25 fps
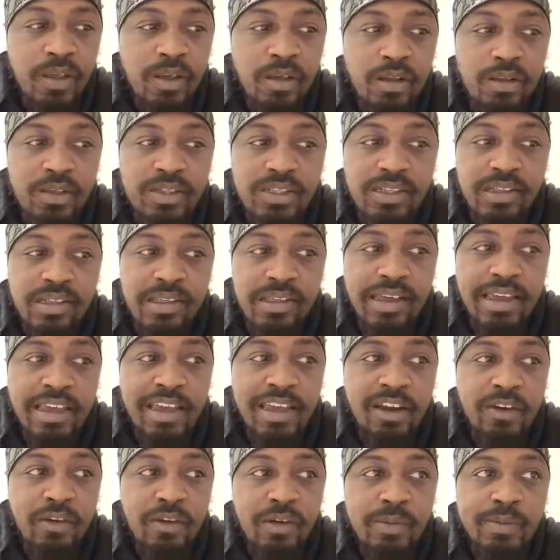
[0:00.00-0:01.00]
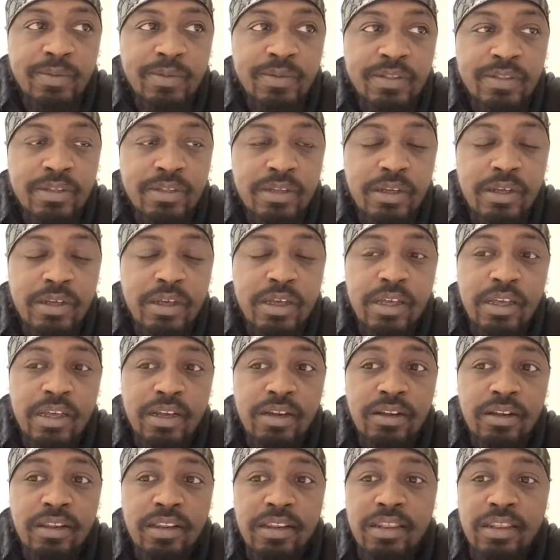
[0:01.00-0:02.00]
Listen, the Arabs,
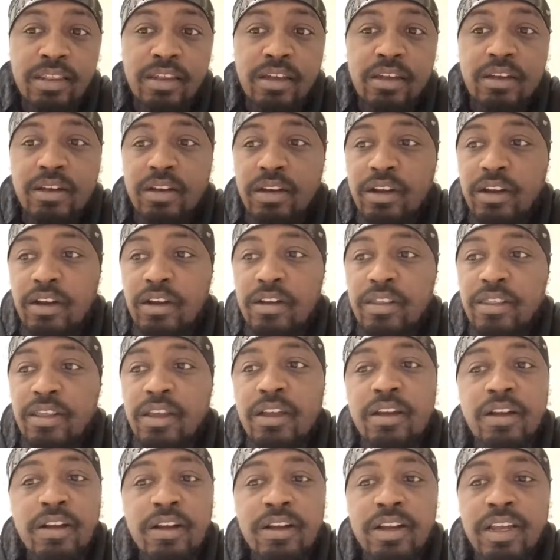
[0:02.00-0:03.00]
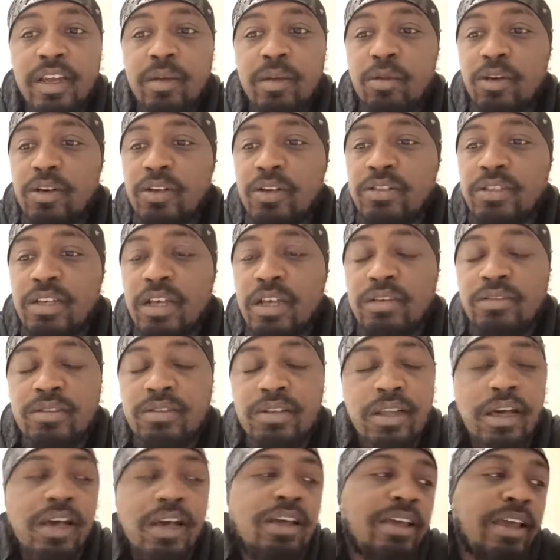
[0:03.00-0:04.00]
they're in our neighborhoods.
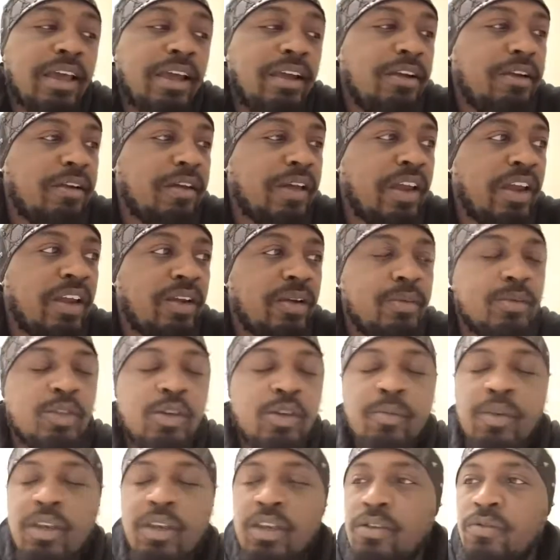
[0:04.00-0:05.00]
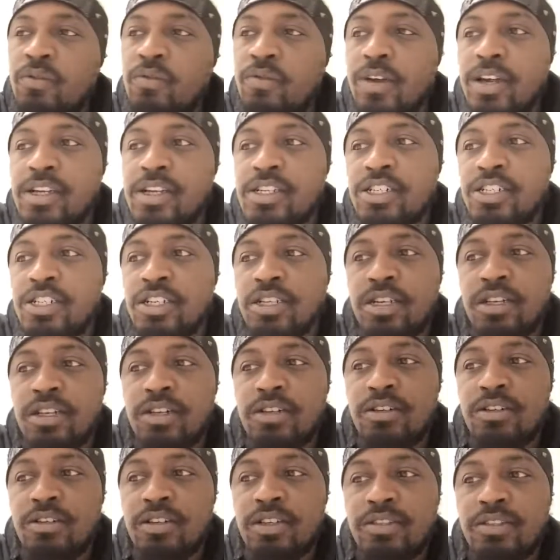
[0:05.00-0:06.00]
Salaki, I heard Arabs are making fried chicken
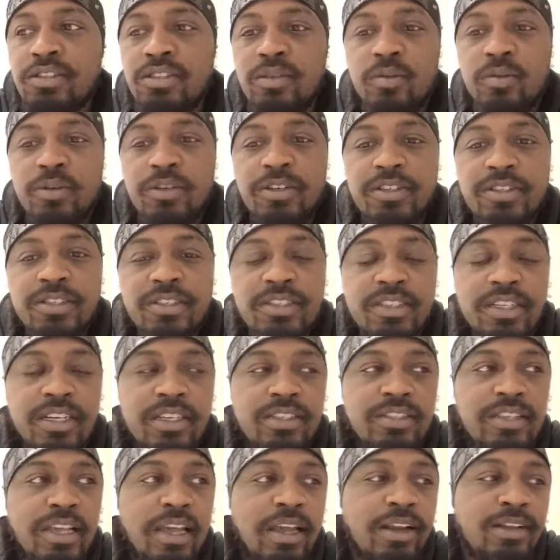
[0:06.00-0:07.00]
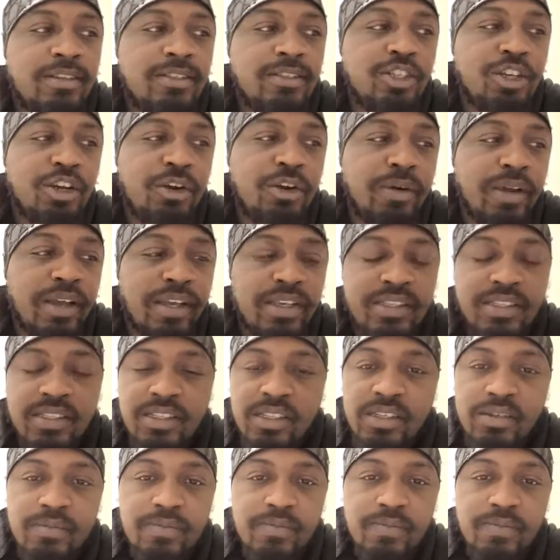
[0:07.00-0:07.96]
in somewhere in the States. That is crazy.